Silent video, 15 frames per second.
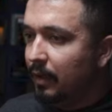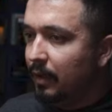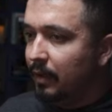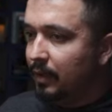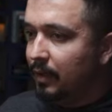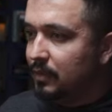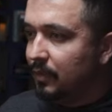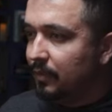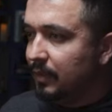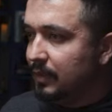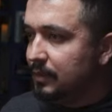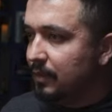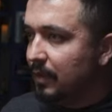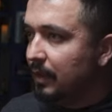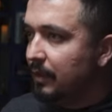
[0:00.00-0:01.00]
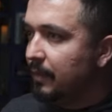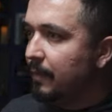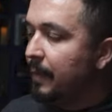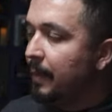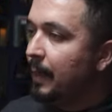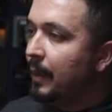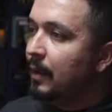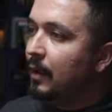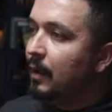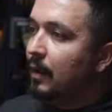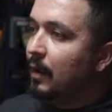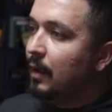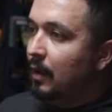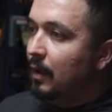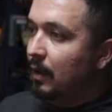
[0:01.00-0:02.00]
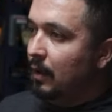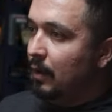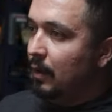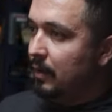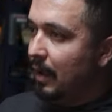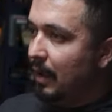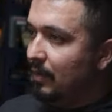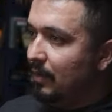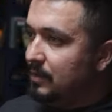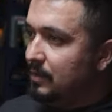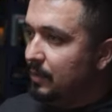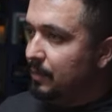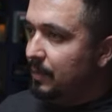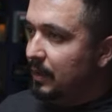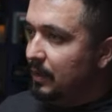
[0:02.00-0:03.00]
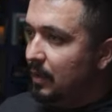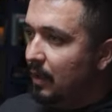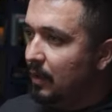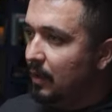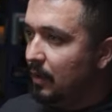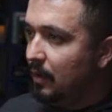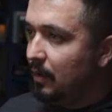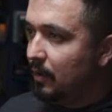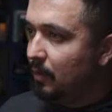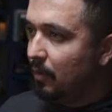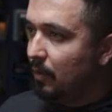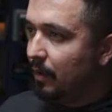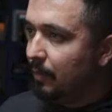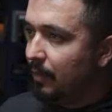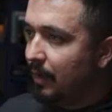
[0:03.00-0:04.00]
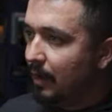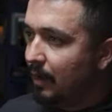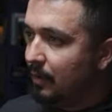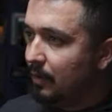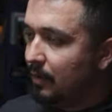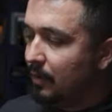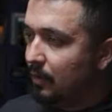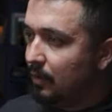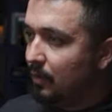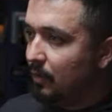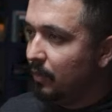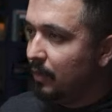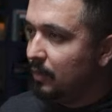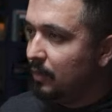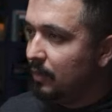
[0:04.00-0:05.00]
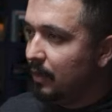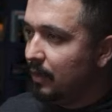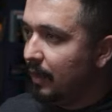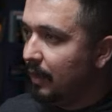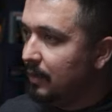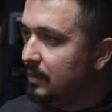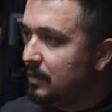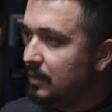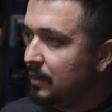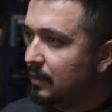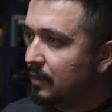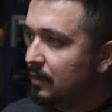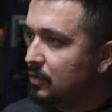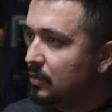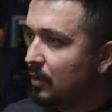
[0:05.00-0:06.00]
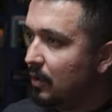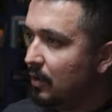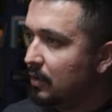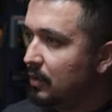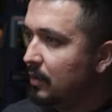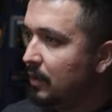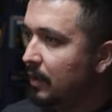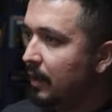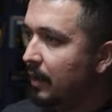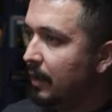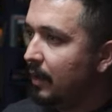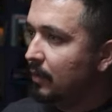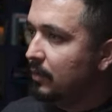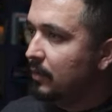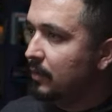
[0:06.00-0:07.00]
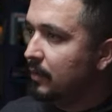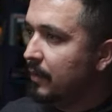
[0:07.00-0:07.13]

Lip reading: each of these, right? Now let's repeat, going to the next chart layout,